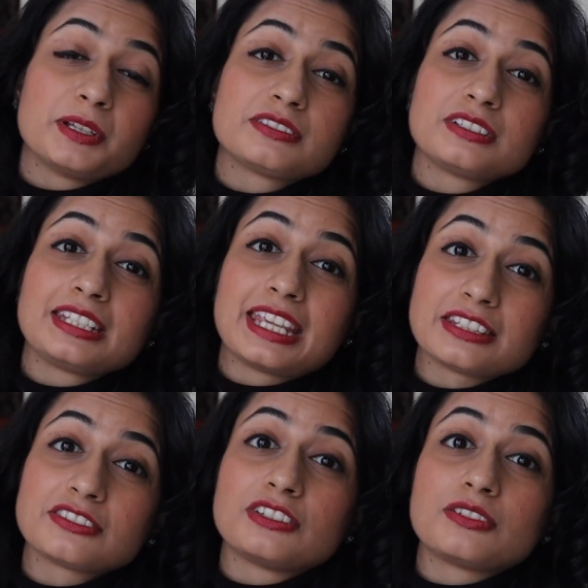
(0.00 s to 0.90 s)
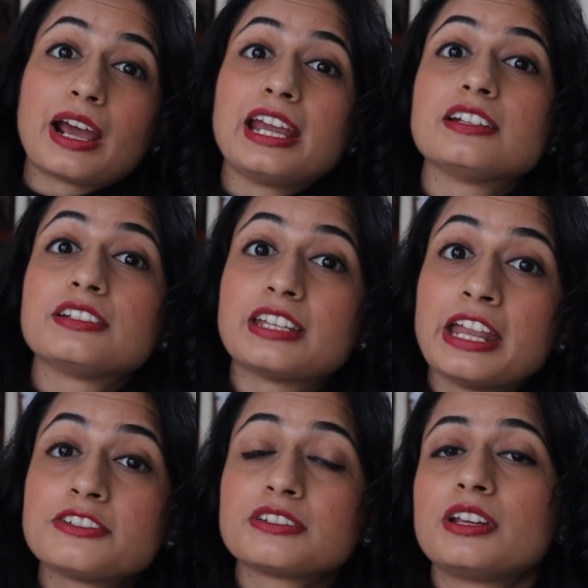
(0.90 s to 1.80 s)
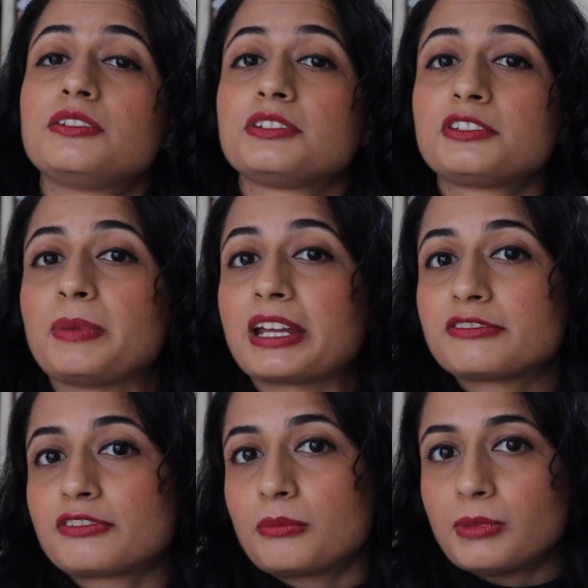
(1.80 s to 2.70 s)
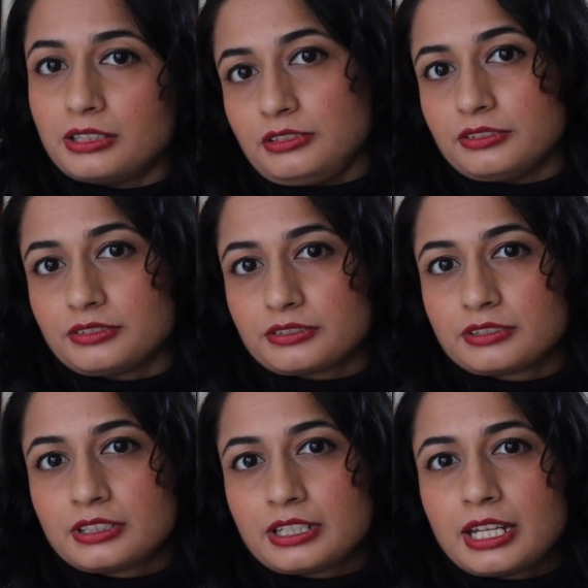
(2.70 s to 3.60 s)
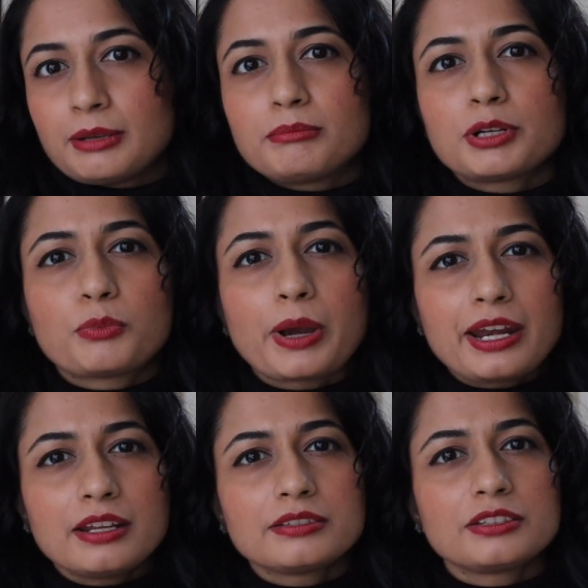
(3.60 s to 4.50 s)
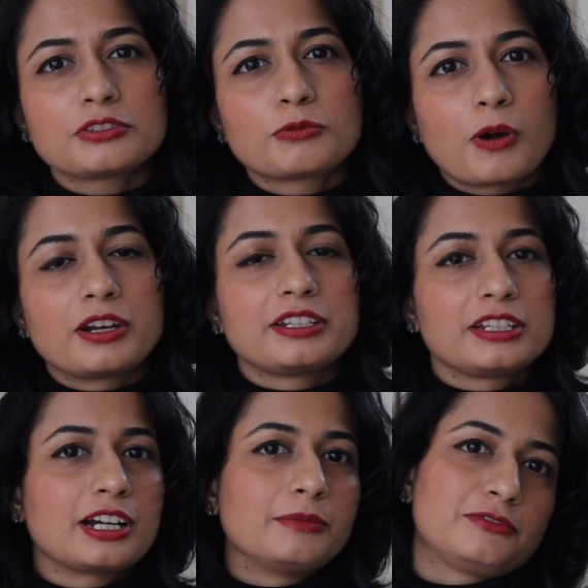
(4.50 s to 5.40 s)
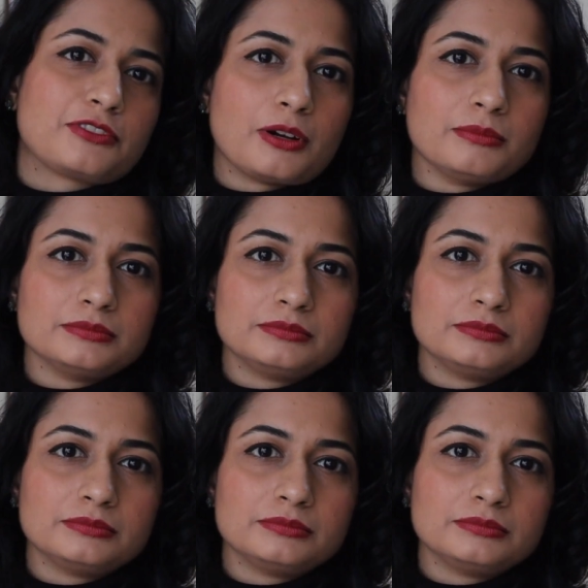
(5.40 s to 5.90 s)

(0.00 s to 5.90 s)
Pearson gets the right attention and respect from others. But where does this quality come from?